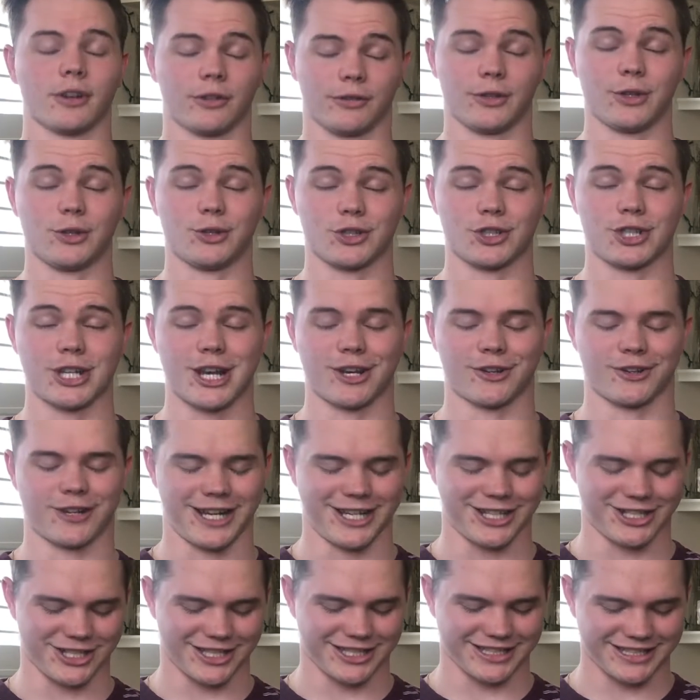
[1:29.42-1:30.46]
future
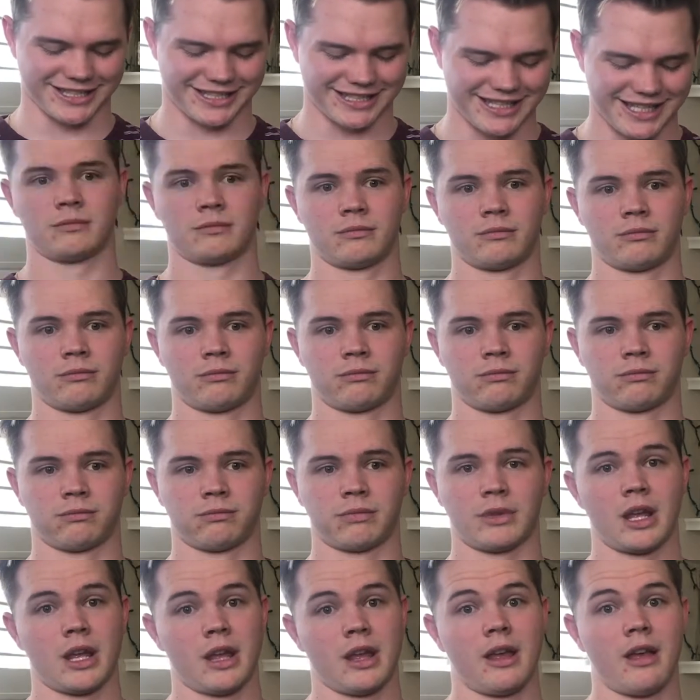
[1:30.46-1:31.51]
generations.
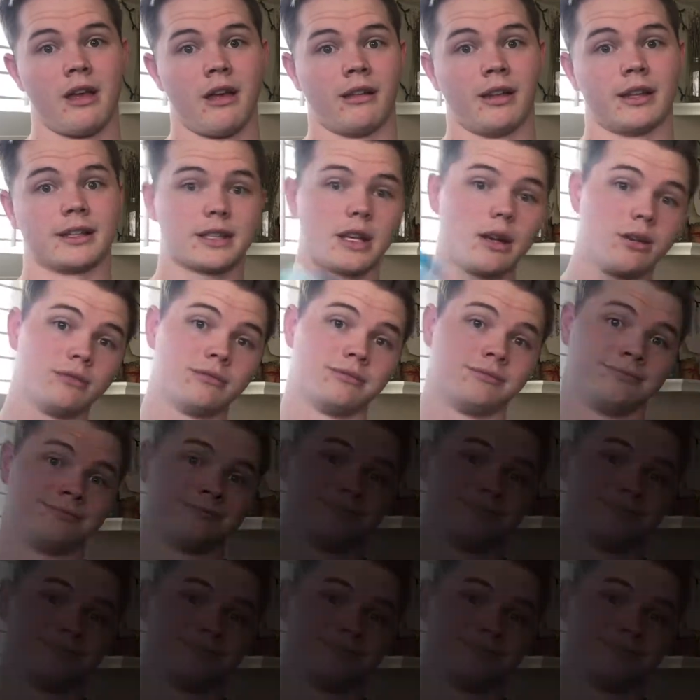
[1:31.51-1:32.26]
Let's go.